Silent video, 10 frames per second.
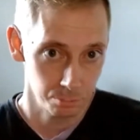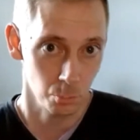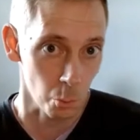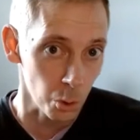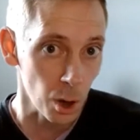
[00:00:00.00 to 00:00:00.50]
well,
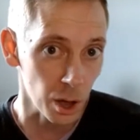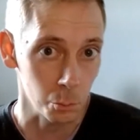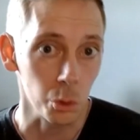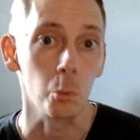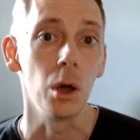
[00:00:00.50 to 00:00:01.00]
what
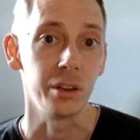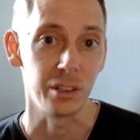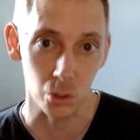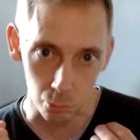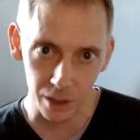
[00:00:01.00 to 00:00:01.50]
the word is,
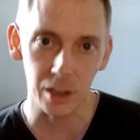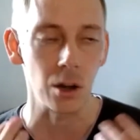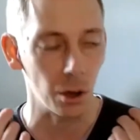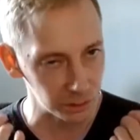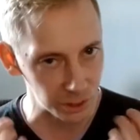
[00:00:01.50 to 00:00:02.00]
to
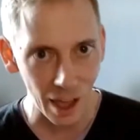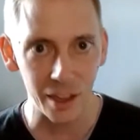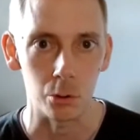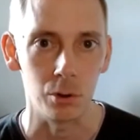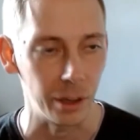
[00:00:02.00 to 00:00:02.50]
recognize, to
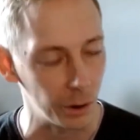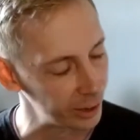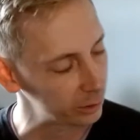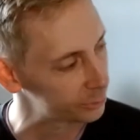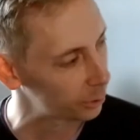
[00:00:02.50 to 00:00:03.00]
accurately
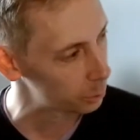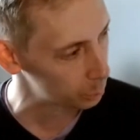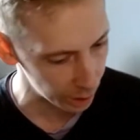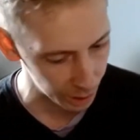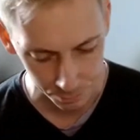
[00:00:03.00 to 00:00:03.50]
identify the
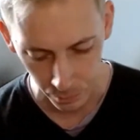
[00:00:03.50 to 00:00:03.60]
word.